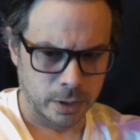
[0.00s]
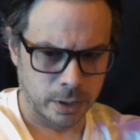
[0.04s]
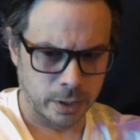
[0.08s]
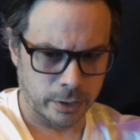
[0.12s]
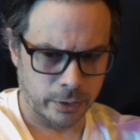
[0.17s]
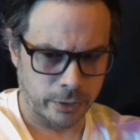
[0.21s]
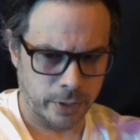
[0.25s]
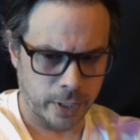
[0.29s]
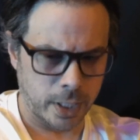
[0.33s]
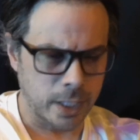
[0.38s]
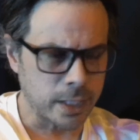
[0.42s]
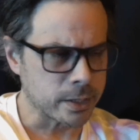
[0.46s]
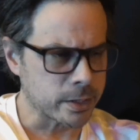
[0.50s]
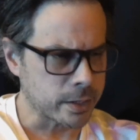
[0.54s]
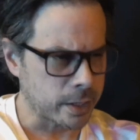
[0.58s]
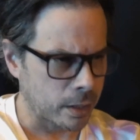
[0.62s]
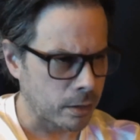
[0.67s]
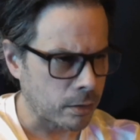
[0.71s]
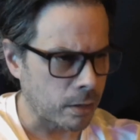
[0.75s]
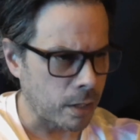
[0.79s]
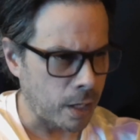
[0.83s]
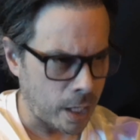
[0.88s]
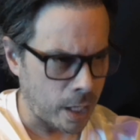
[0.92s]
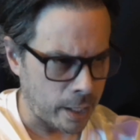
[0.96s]
to things
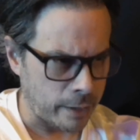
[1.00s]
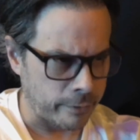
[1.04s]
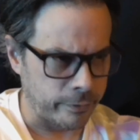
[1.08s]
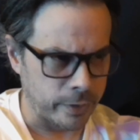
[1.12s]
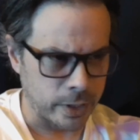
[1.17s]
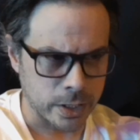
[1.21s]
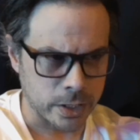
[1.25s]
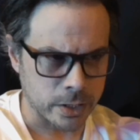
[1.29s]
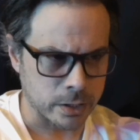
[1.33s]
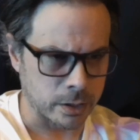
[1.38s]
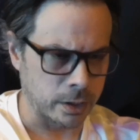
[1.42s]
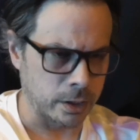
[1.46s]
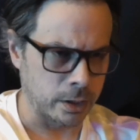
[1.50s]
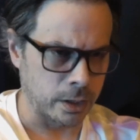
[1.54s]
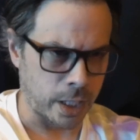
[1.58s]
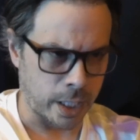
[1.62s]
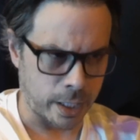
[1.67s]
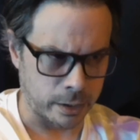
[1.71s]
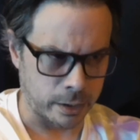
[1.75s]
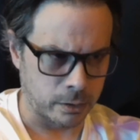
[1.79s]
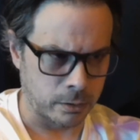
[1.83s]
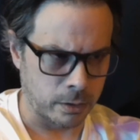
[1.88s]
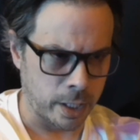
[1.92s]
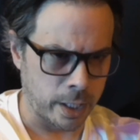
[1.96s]
that are obviously
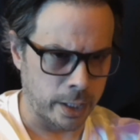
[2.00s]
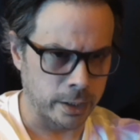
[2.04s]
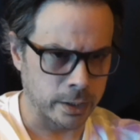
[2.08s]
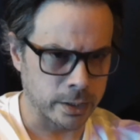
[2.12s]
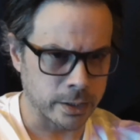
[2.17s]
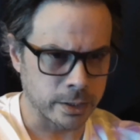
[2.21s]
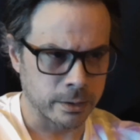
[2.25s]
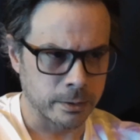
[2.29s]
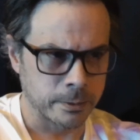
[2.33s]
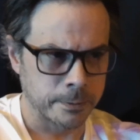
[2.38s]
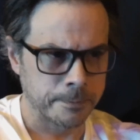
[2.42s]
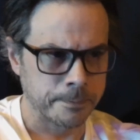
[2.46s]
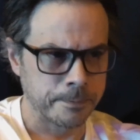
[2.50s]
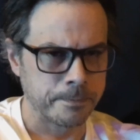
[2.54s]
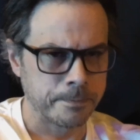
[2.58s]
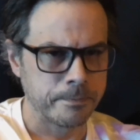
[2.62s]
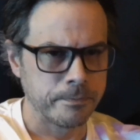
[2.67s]
not great.